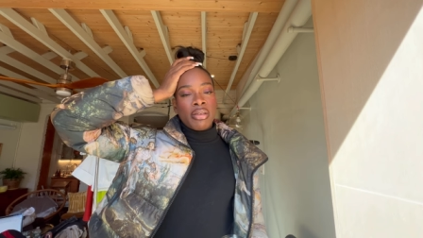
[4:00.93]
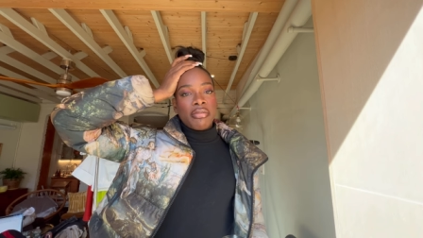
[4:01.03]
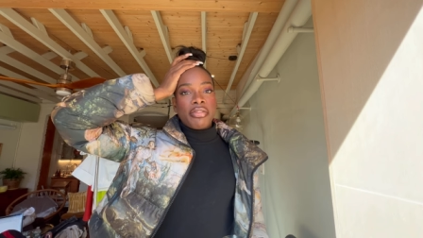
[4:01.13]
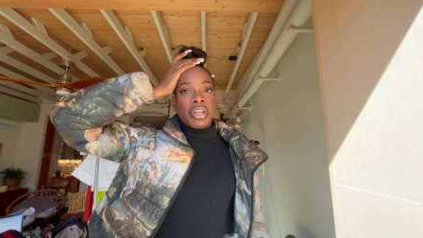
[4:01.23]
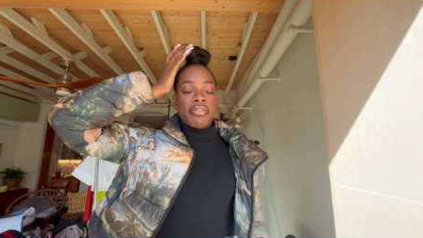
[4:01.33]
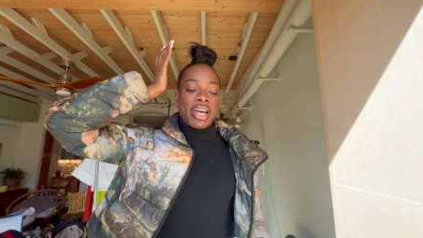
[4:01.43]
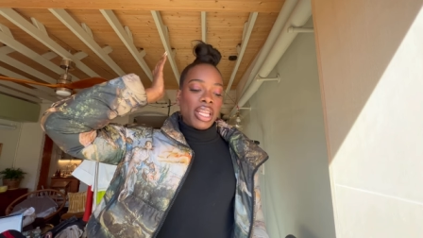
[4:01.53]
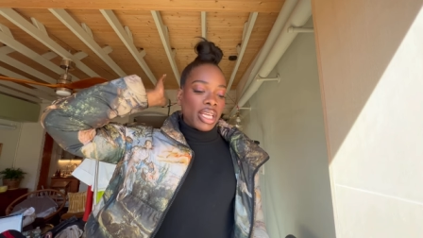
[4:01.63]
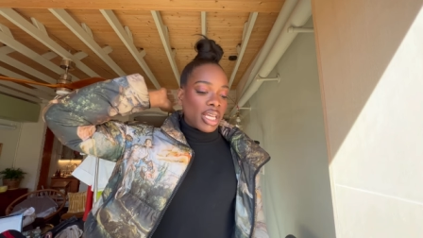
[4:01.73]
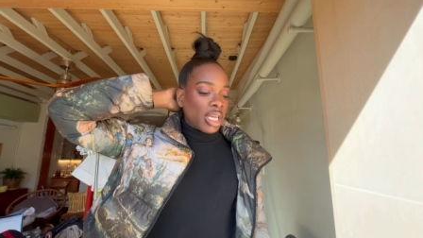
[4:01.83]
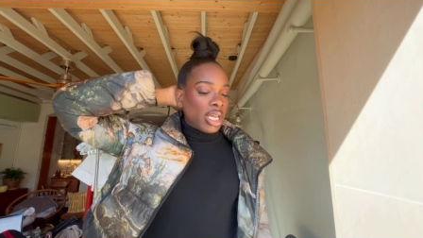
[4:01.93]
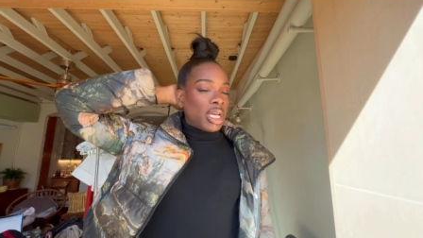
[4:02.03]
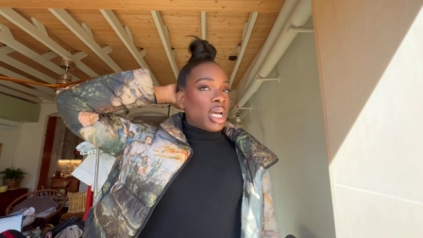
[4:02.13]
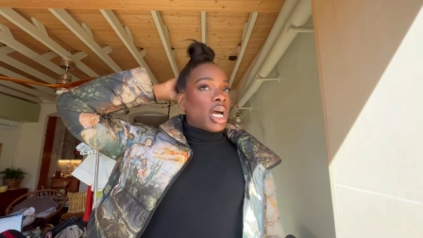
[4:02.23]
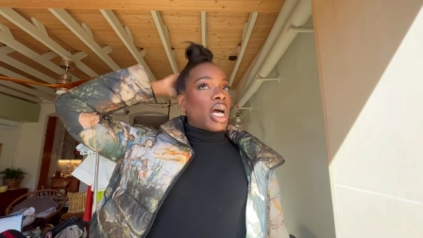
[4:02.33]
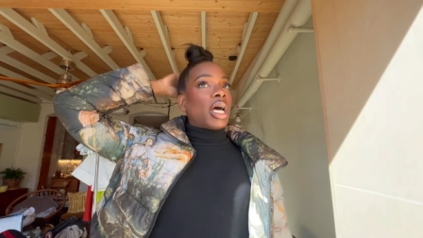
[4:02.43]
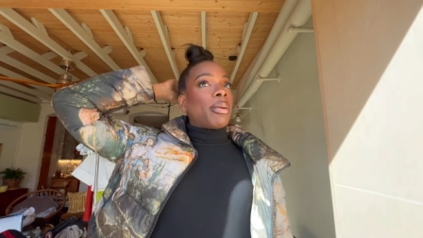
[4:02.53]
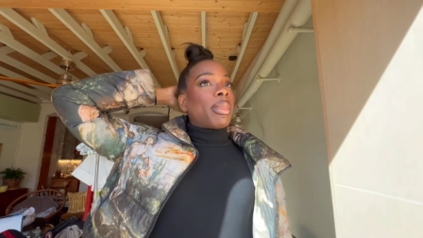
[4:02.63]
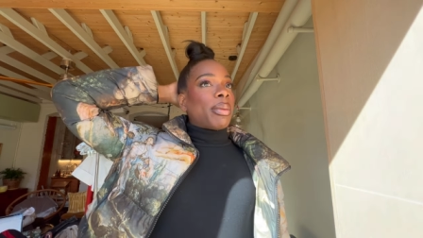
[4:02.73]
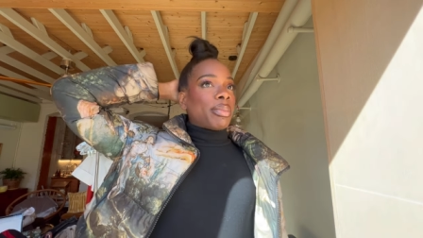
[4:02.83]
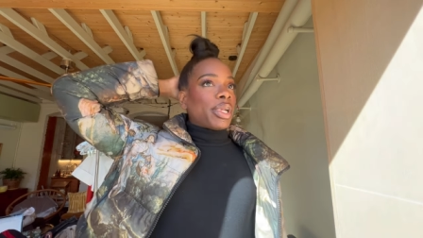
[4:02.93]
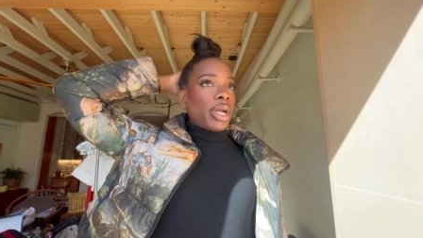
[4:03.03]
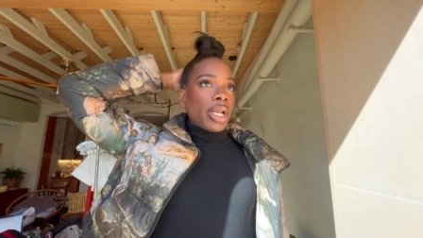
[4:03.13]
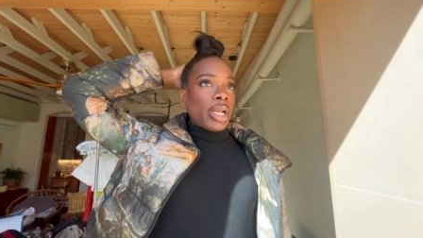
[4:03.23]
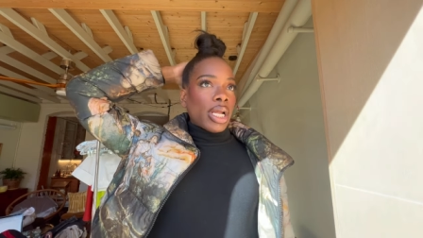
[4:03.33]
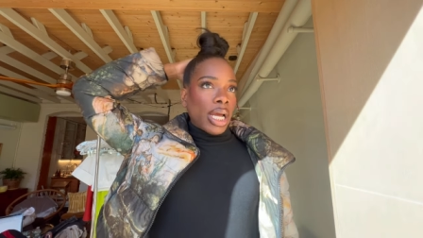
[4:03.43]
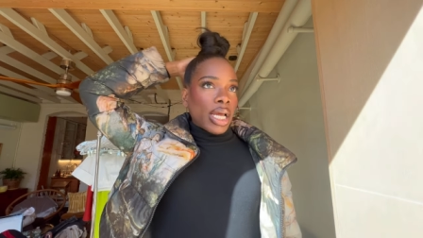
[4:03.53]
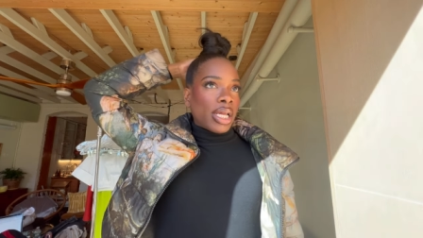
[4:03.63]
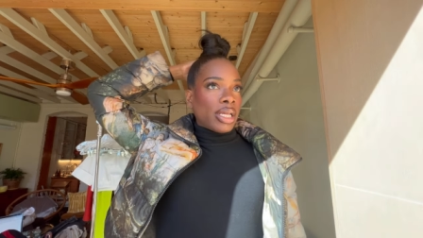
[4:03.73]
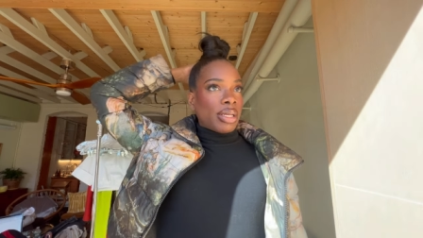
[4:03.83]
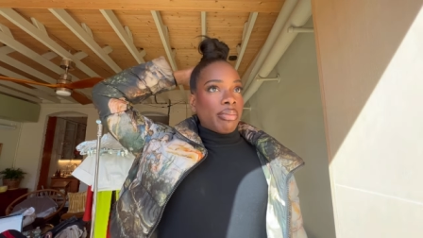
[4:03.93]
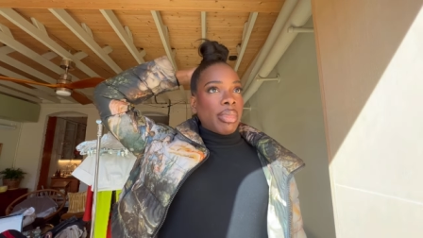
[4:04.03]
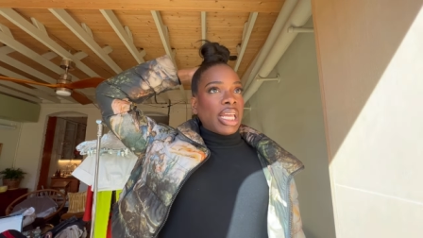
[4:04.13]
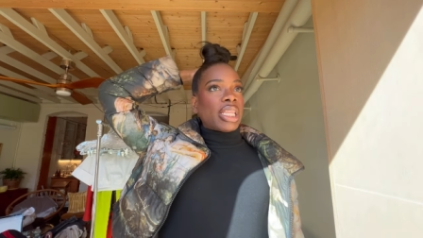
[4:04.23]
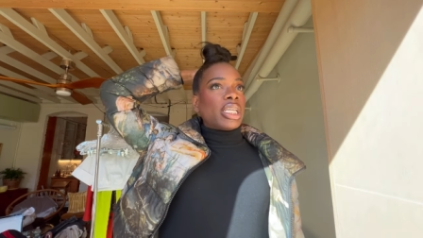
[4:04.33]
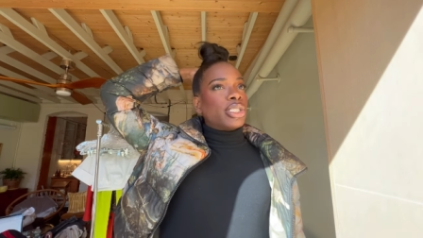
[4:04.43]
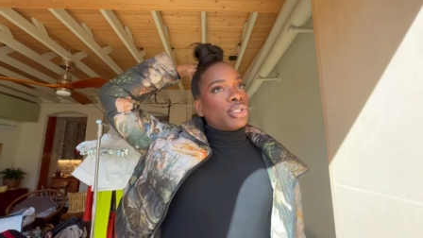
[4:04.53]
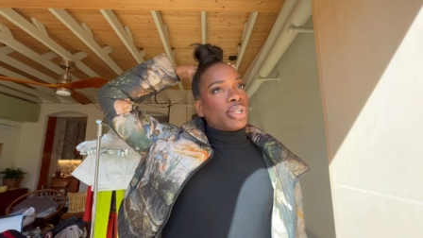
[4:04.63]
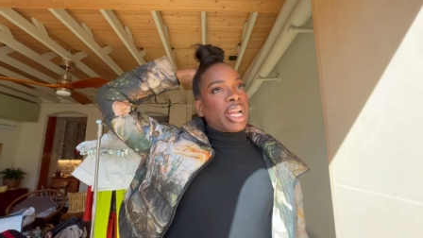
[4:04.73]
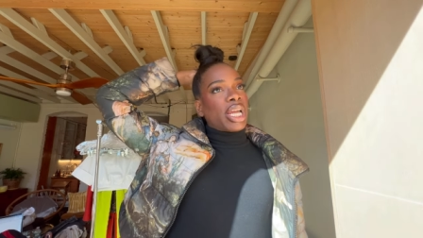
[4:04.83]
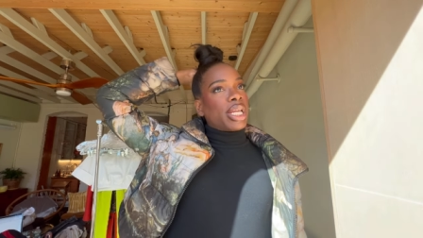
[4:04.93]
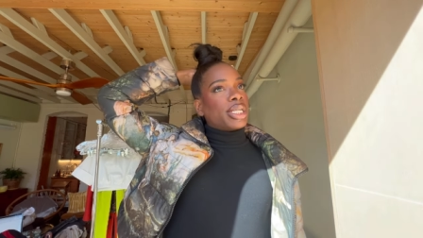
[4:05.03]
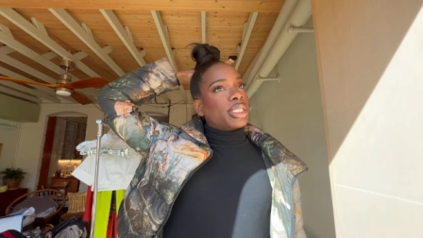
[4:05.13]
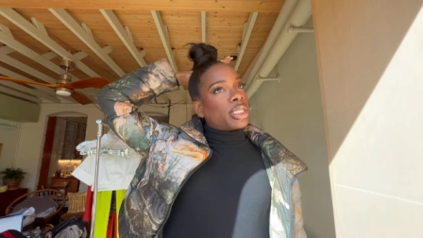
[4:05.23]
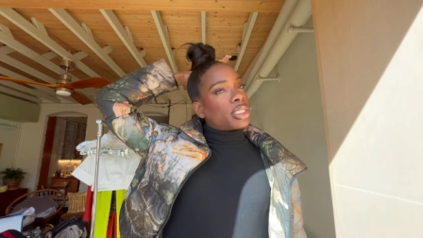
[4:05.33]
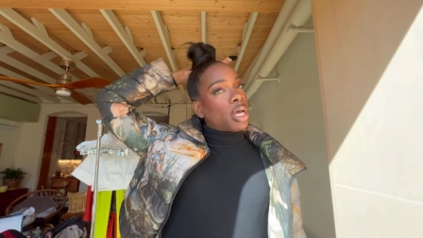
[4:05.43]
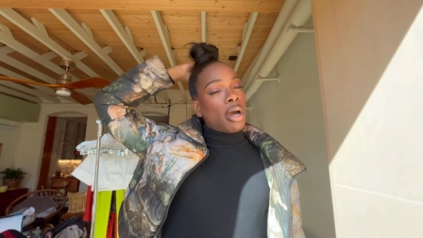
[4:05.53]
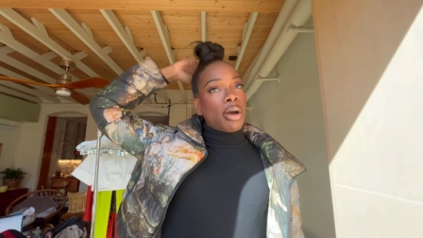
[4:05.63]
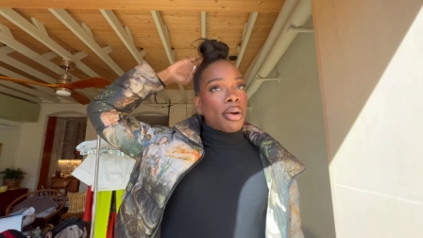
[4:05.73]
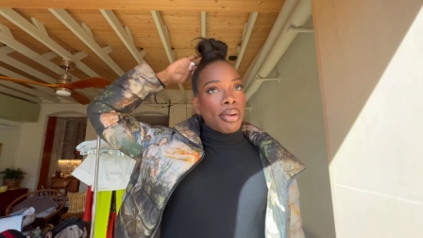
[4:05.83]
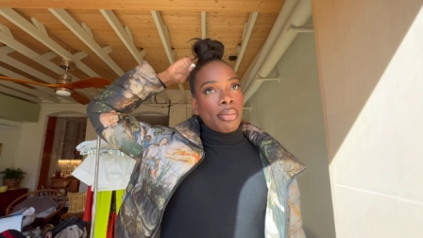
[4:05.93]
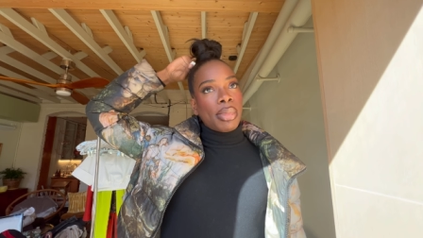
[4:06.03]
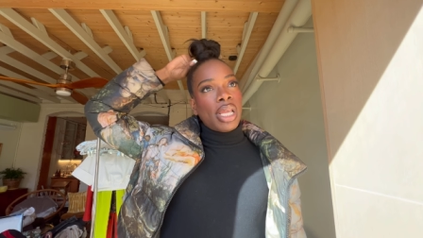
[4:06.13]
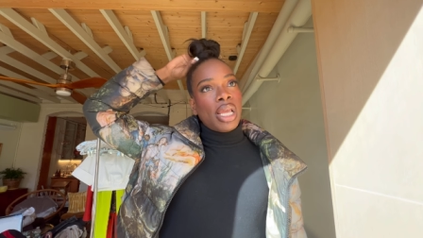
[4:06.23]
very violent. I'm ready to make these train connections home.